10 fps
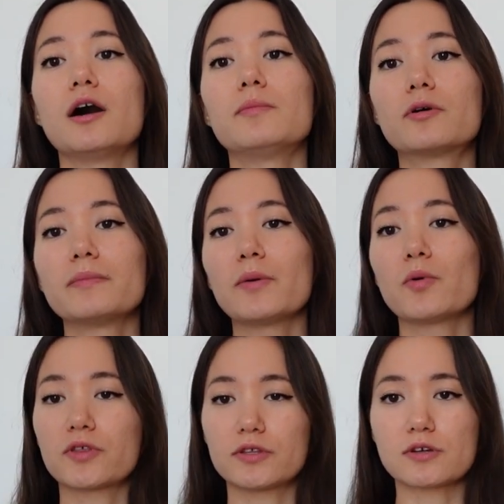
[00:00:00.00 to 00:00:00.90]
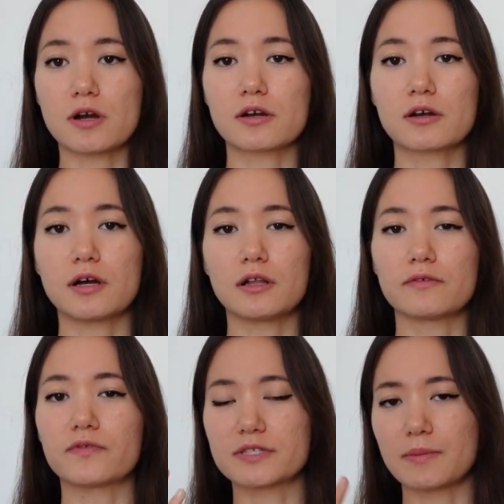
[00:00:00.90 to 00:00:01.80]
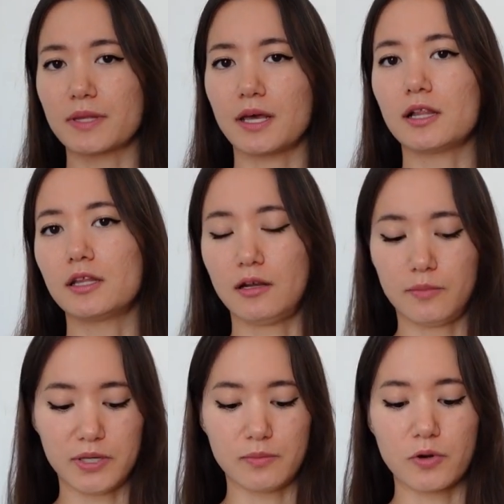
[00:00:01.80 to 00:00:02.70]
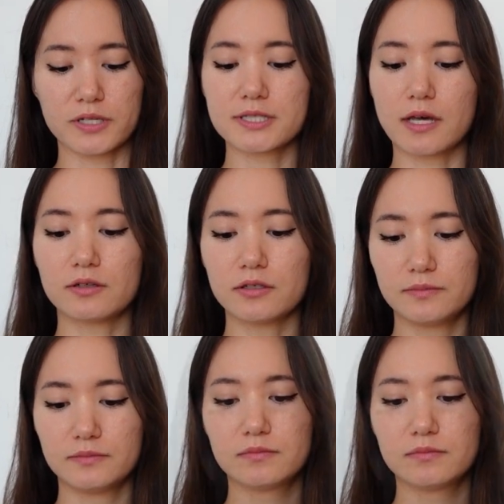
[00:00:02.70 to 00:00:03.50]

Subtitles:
or maybe with a darker color for something a little bit more subtle.